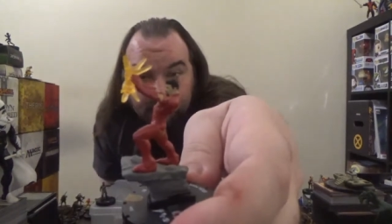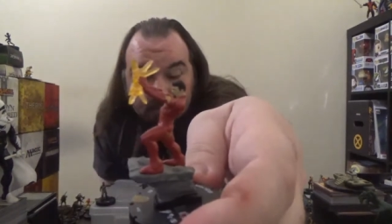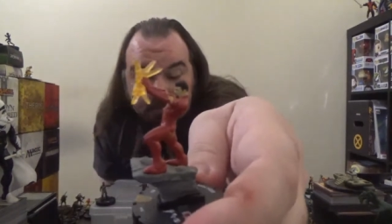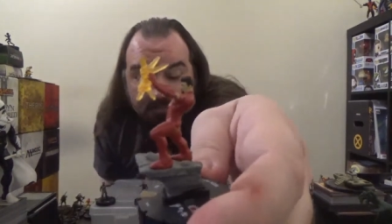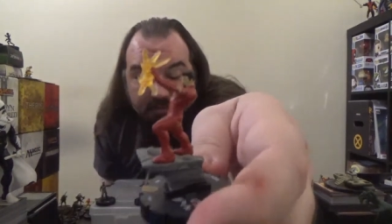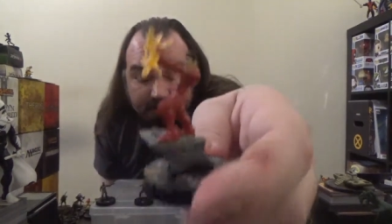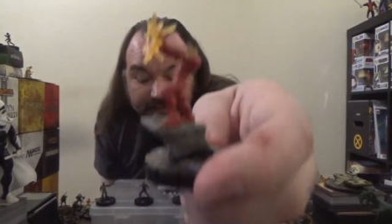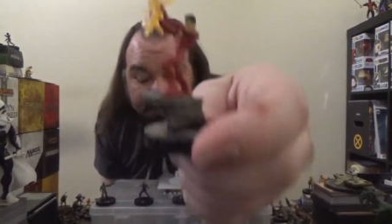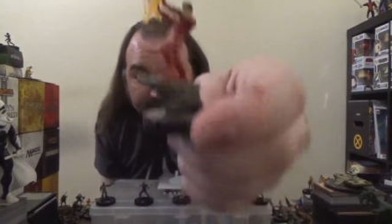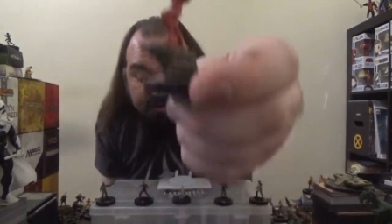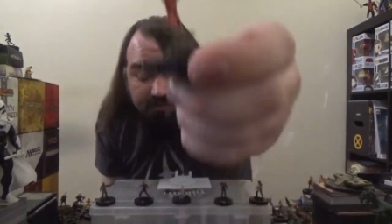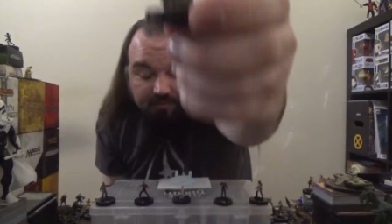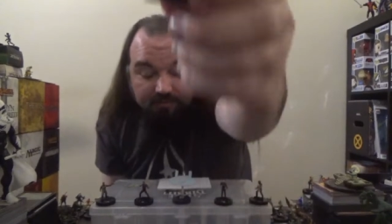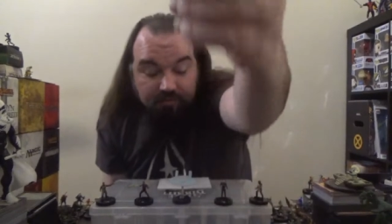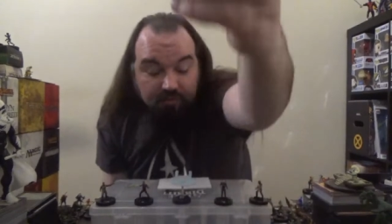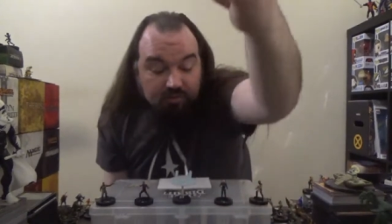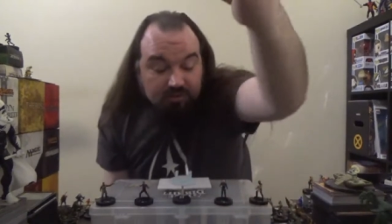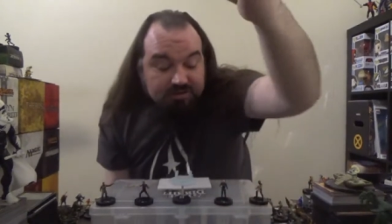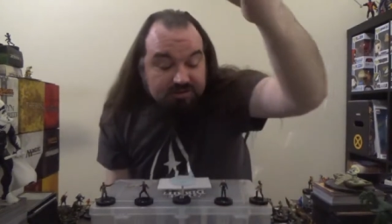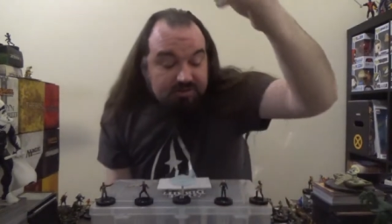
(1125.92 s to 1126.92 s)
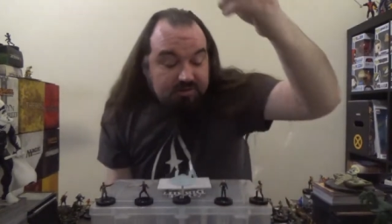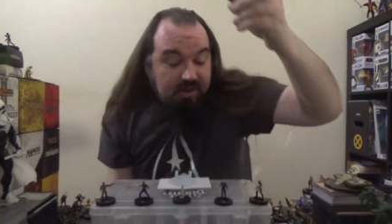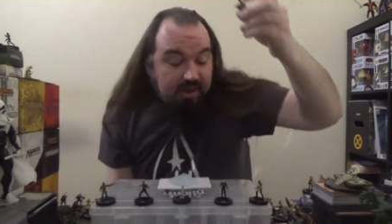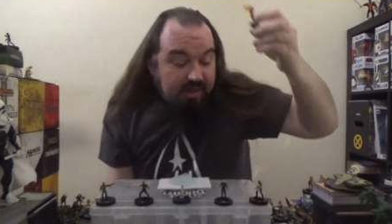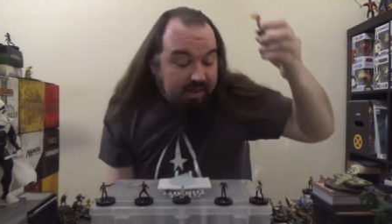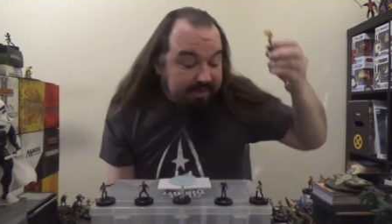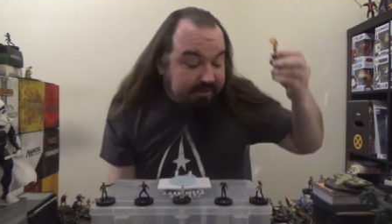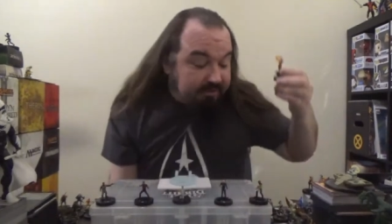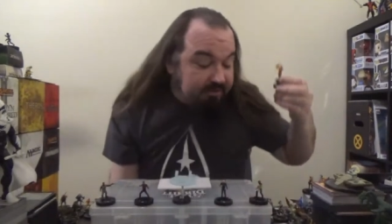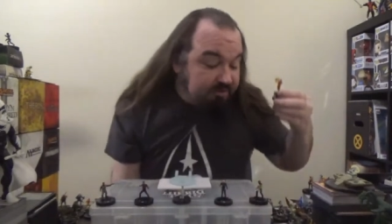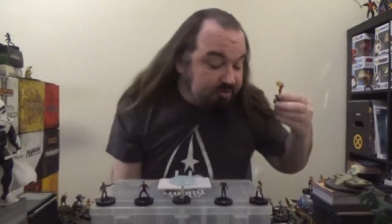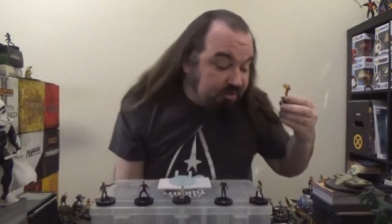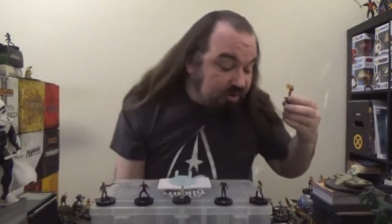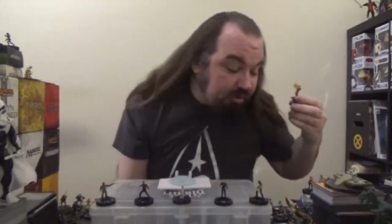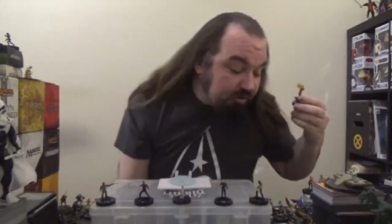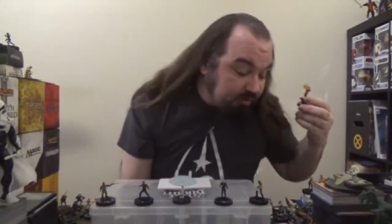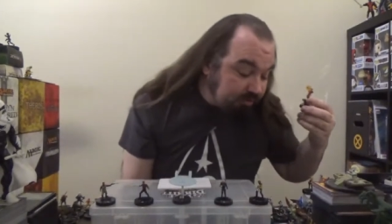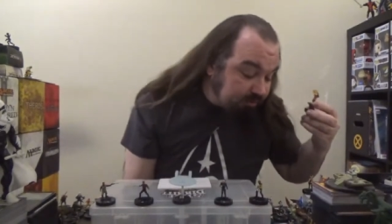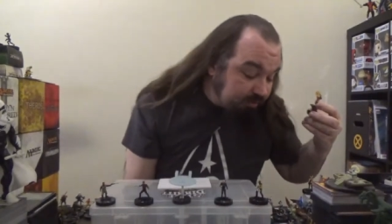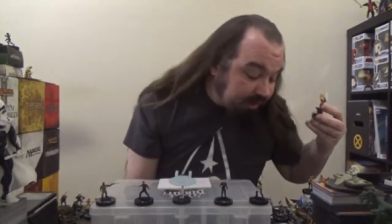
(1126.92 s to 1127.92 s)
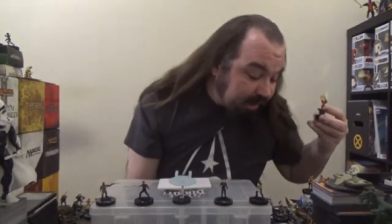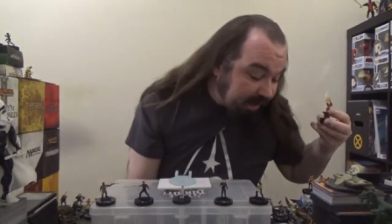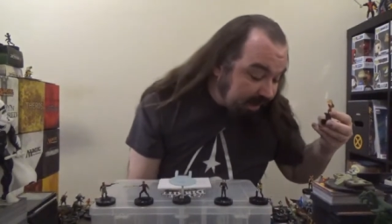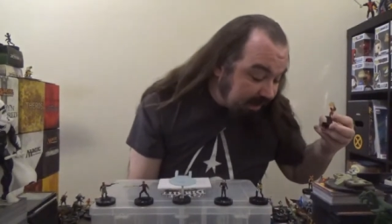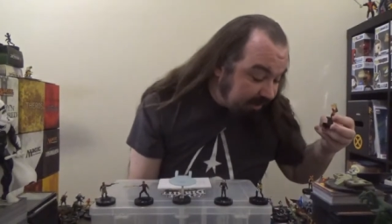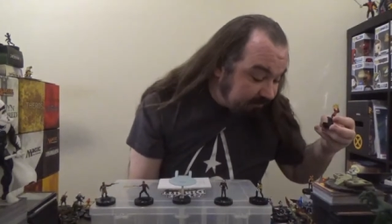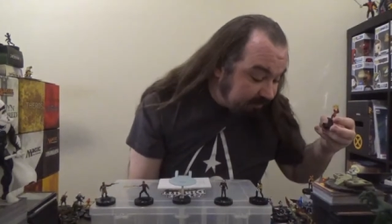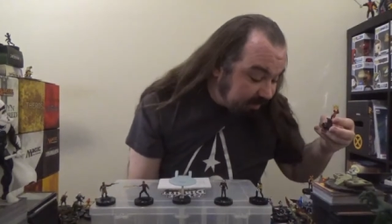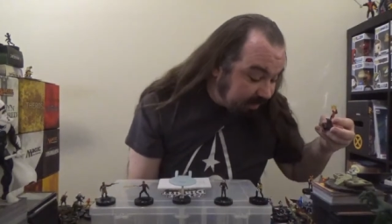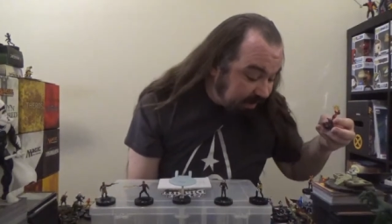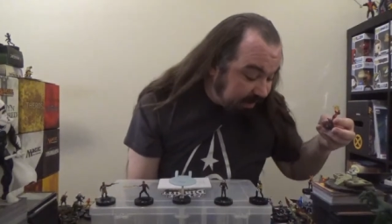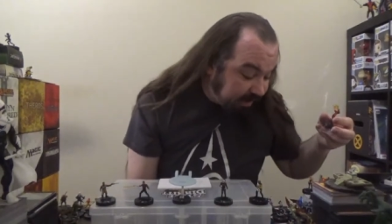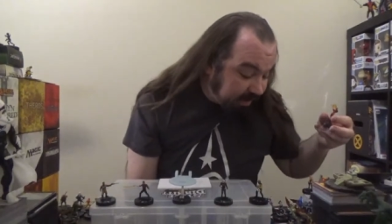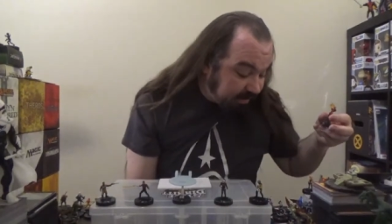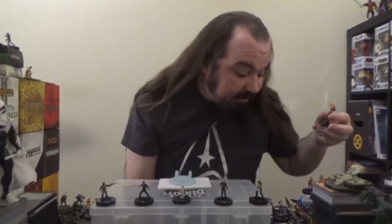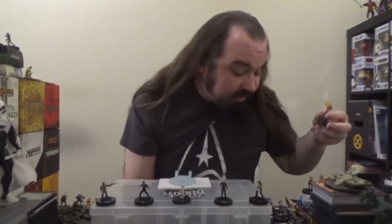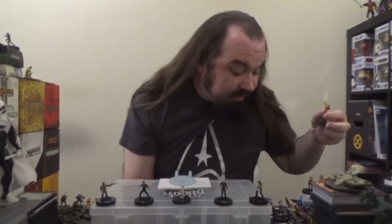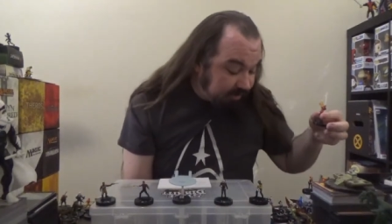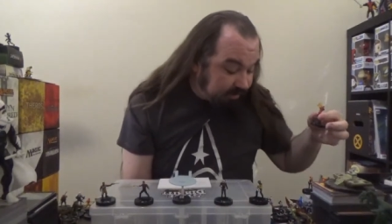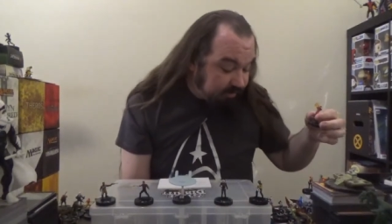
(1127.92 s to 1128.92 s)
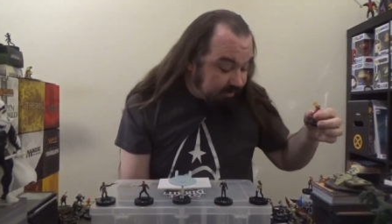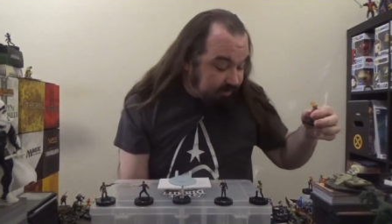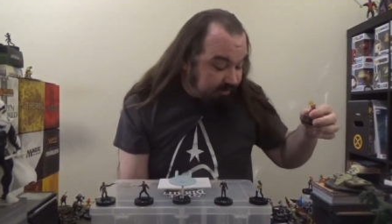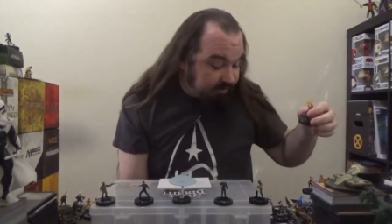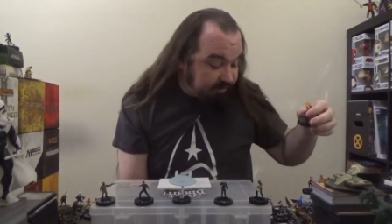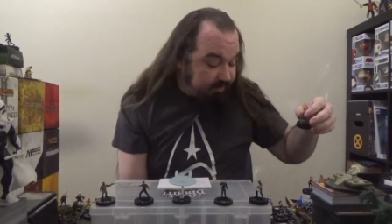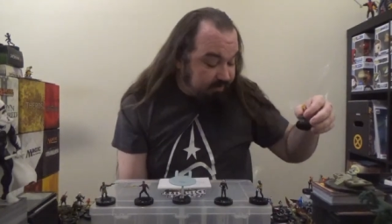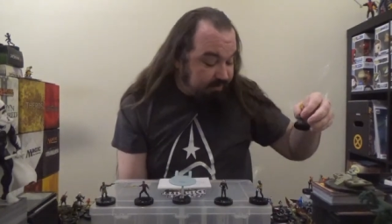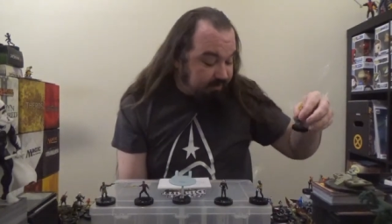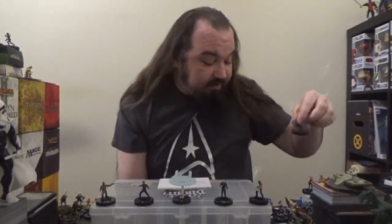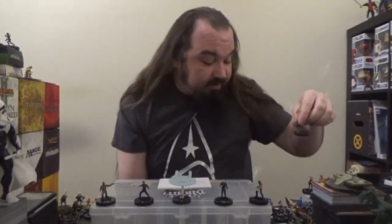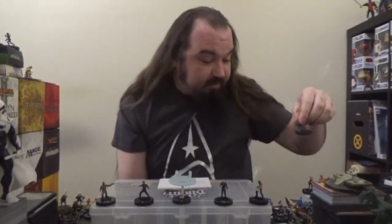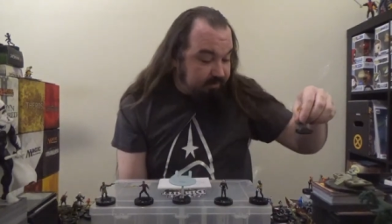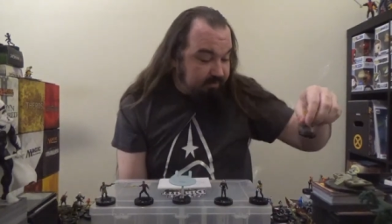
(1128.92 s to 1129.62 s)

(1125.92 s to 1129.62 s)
But the other portion I don't have it handy is